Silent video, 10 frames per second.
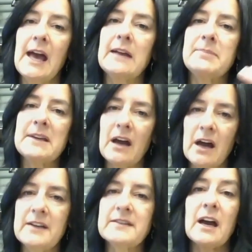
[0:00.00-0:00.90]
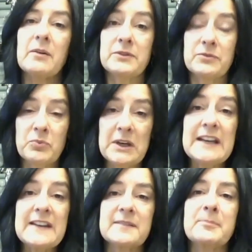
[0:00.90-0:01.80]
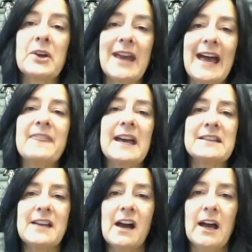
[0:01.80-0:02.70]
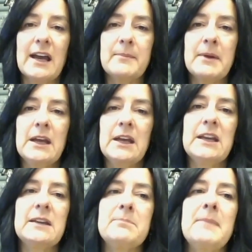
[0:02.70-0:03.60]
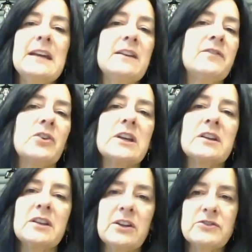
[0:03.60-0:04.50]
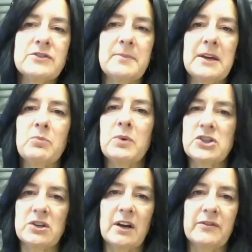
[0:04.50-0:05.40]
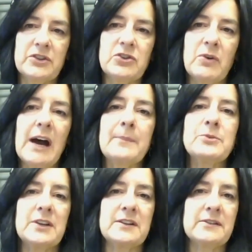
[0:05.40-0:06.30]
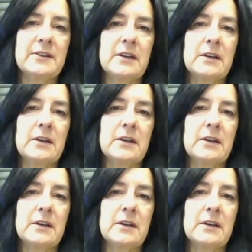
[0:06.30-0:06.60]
And because I was reading this book at that time, it made it very clear to me which of the two options